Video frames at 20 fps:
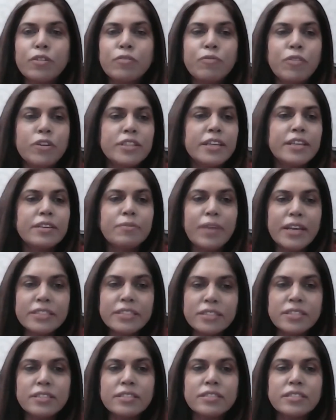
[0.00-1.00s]
for the
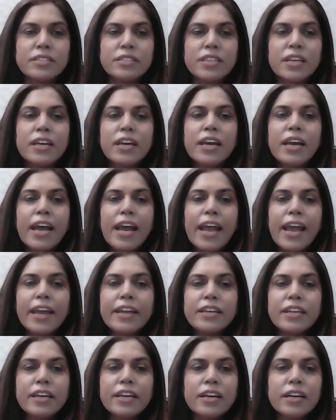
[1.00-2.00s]
investors.
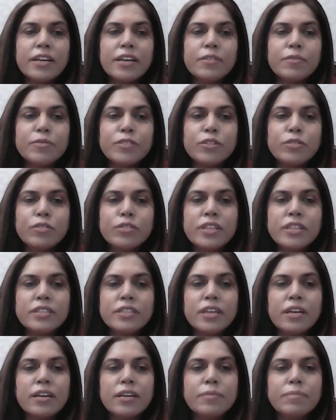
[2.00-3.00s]
And the
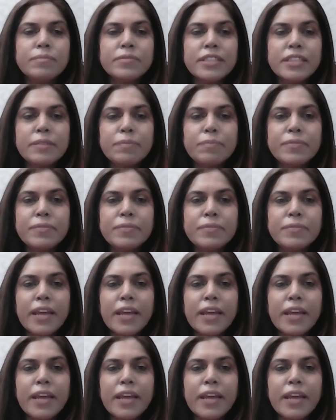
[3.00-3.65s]
term deep